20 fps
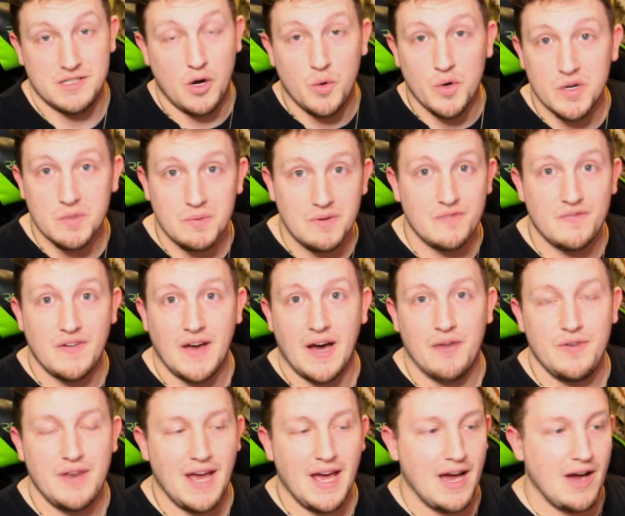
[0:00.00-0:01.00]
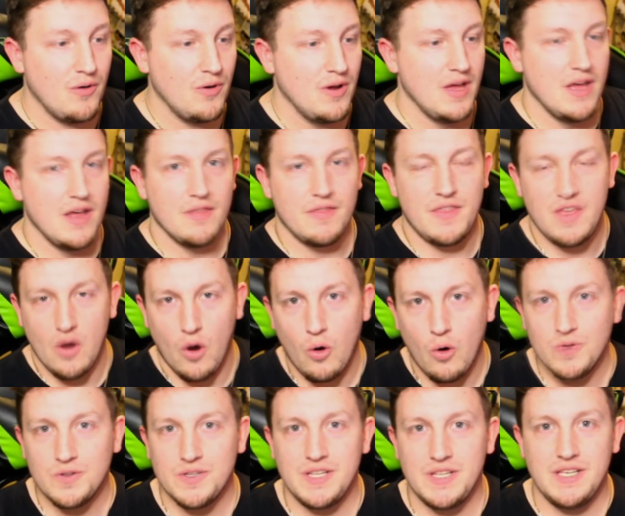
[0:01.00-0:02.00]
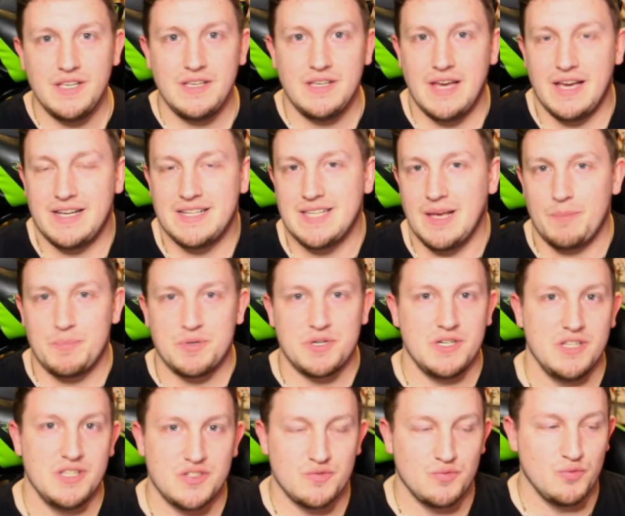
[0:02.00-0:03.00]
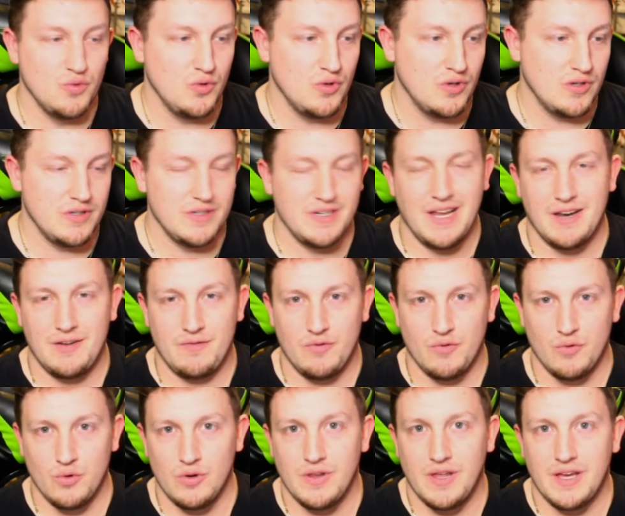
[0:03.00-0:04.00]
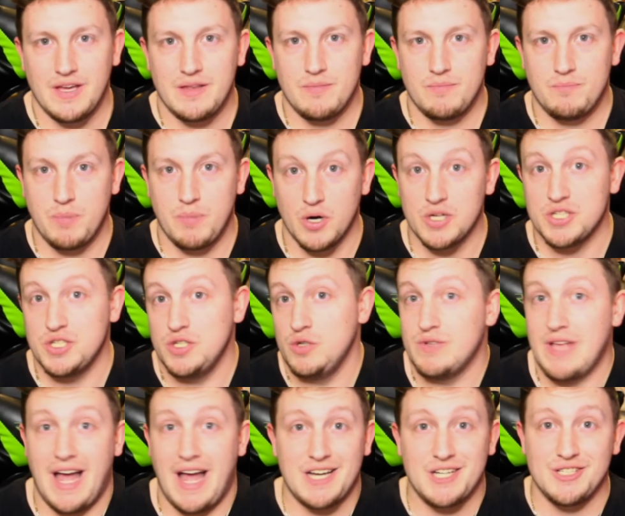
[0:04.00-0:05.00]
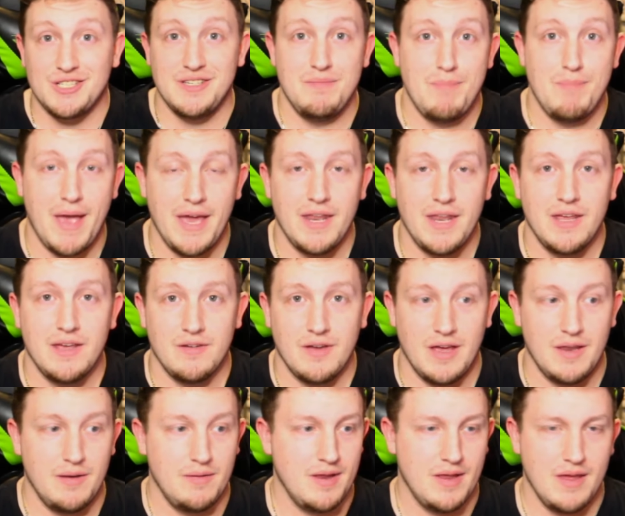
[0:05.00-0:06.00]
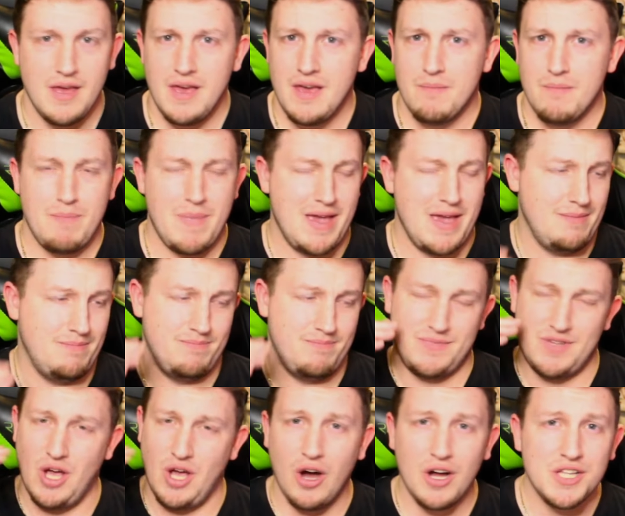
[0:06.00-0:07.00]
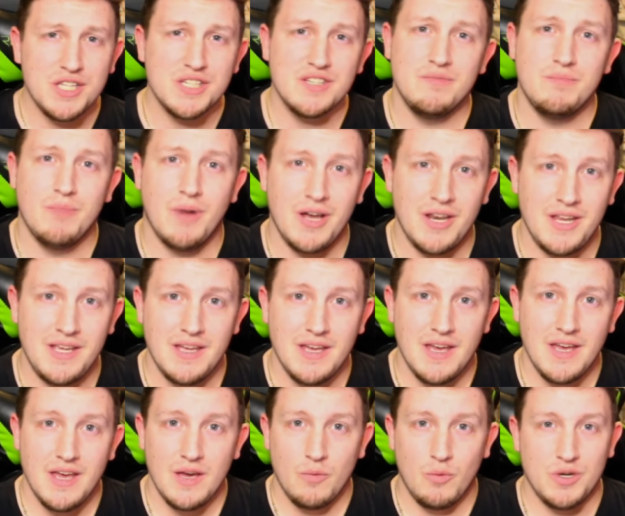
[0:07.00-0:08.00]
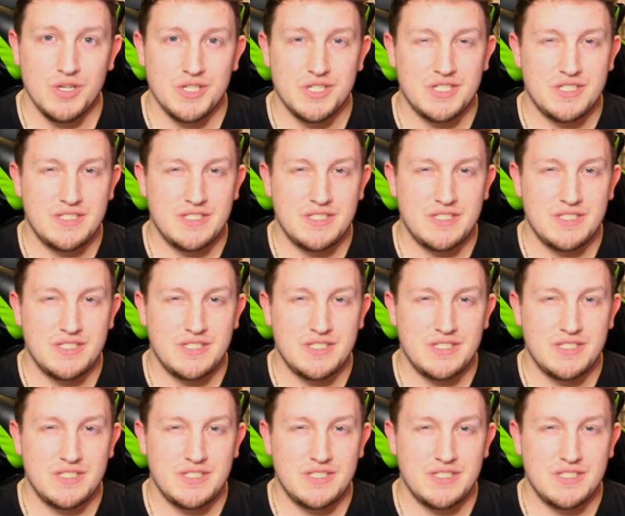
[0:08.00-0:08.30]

nowhere to be found now. The only exception to this rule, not even rule, like person who actually made it and made tons of money was